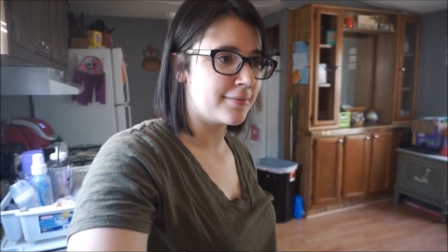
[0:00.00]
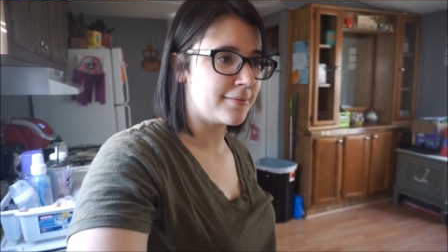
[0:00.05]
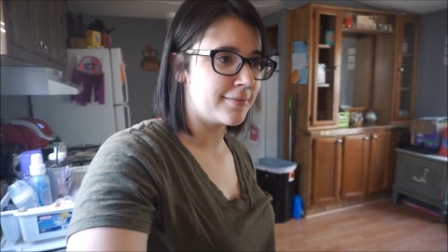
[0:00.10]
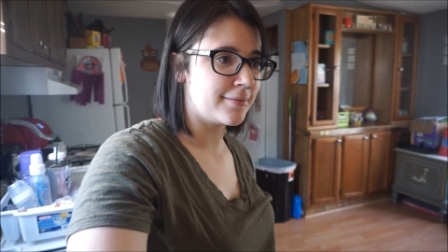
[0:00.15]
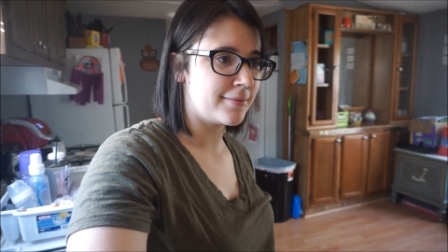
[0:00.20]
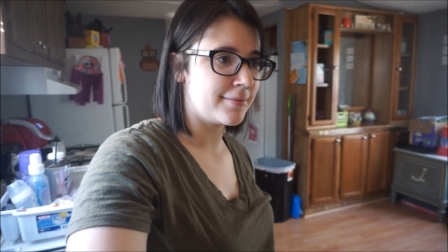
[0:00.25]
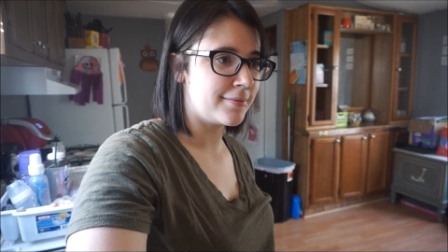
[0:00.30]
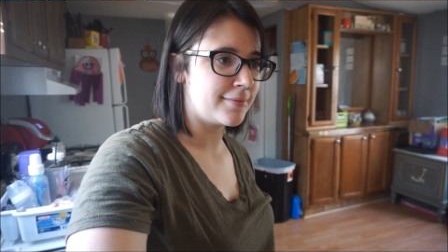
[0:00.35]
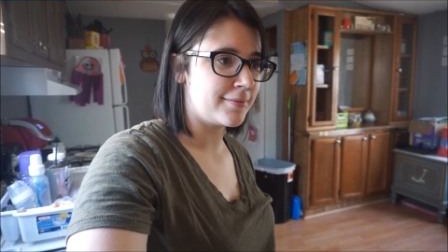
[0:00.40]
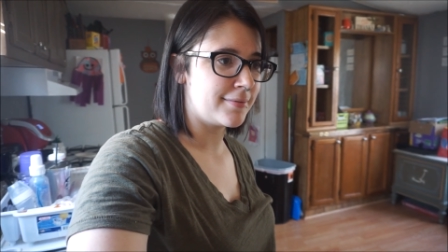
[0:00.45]

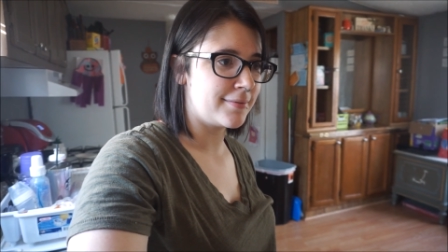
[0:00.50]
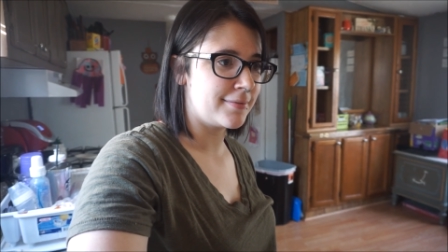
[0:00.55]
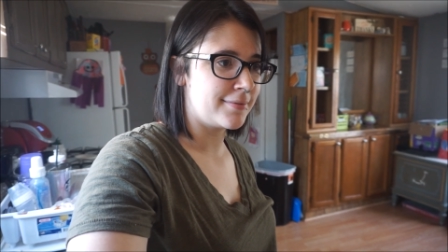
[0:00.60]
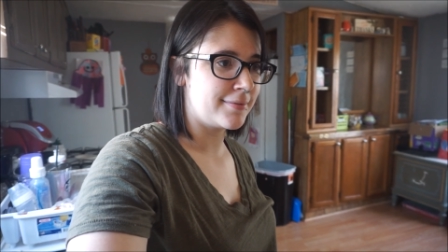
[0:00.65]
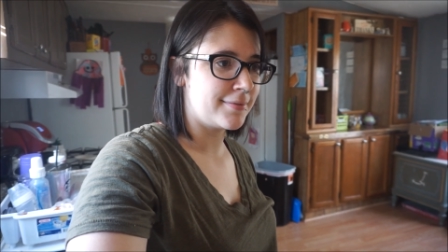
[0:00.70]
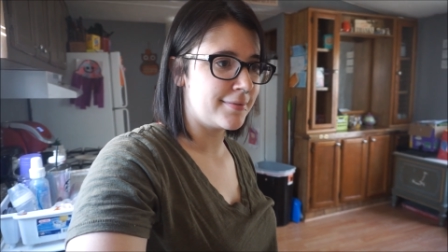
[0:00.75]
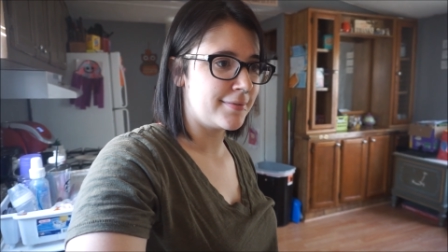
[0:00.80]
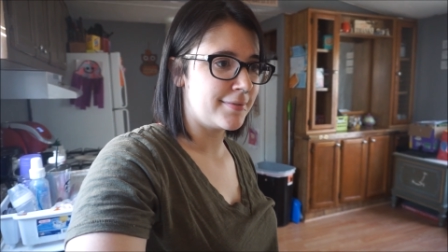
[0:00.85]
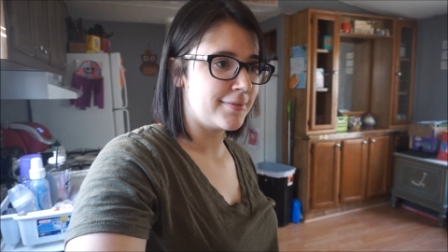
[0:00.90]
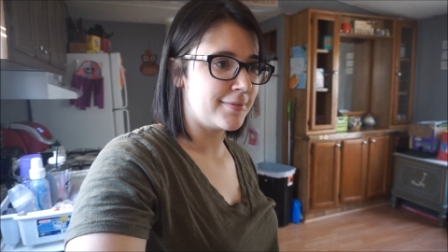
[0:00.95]
Baked
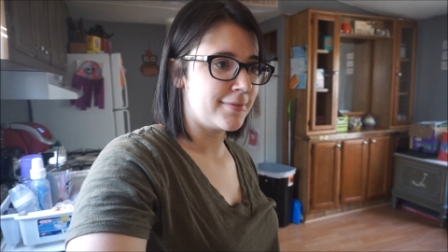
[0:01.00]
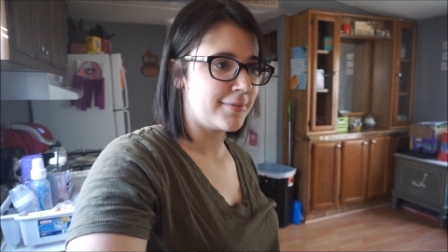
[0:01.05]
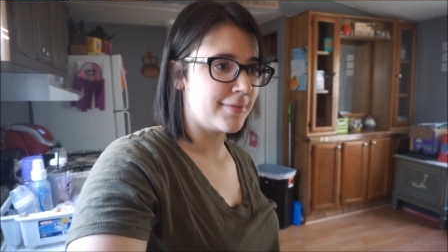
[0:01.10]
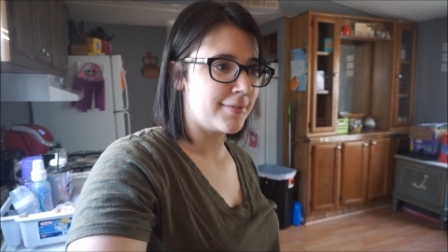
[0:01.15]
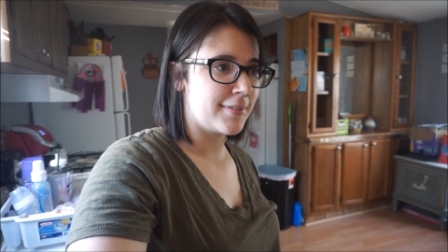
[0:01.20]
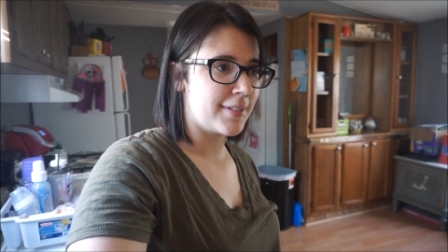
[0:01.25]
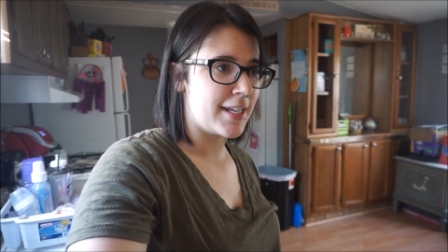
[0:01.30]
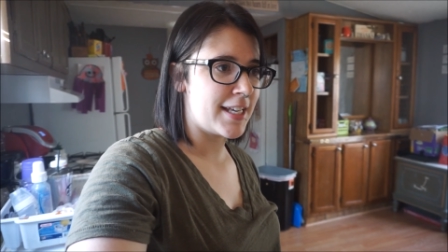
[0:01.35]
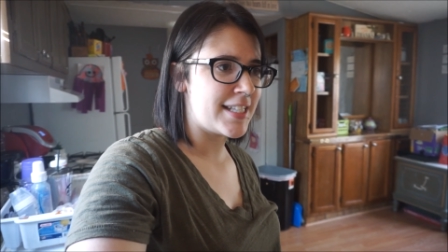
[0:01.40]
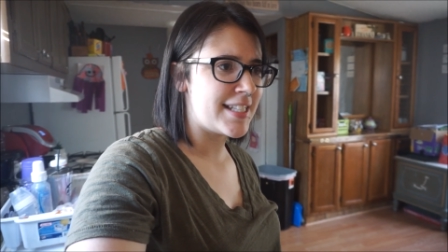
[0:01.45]
ziti.
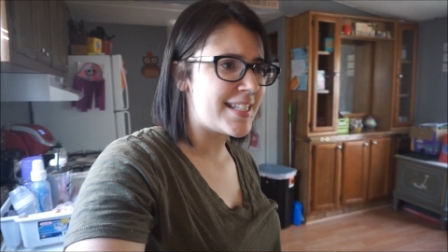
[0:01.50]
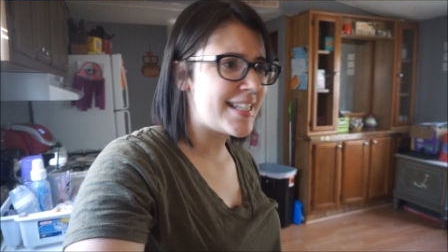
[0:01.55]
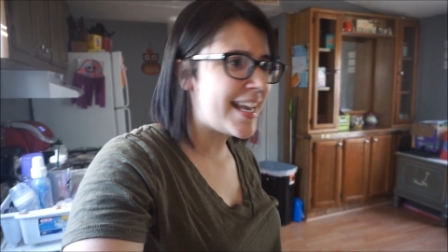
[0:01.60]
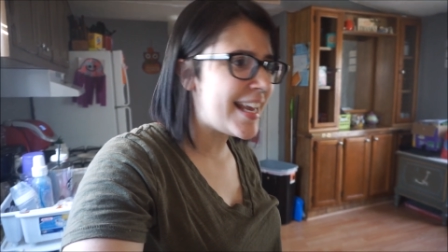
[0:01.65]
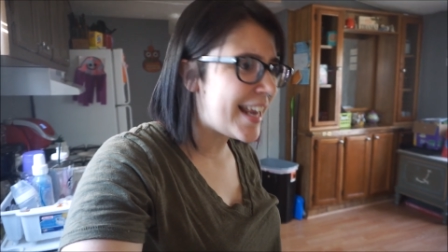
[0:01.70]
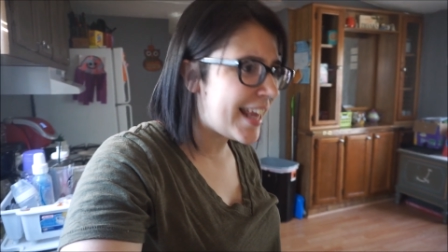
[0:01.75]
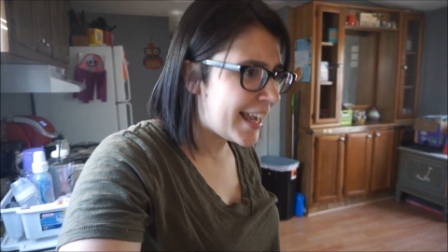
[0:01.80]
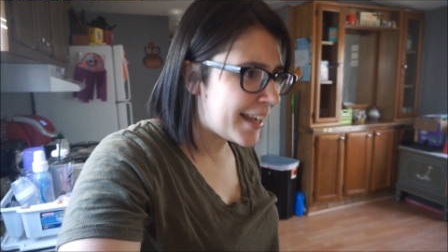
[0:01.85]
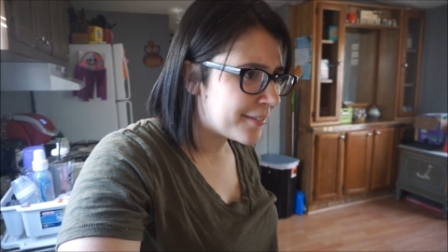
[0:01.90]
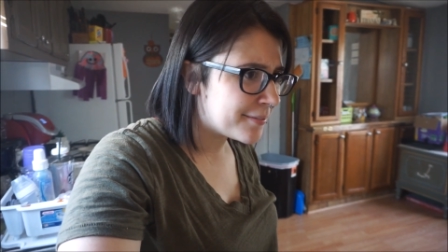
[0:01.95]

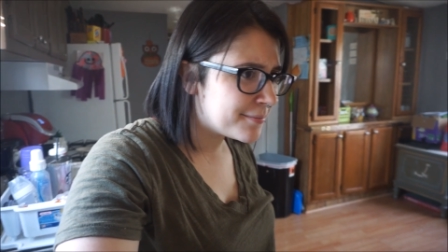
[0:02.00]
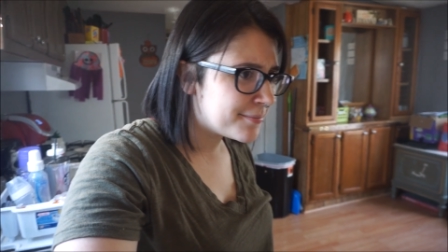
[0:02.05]
Ziti.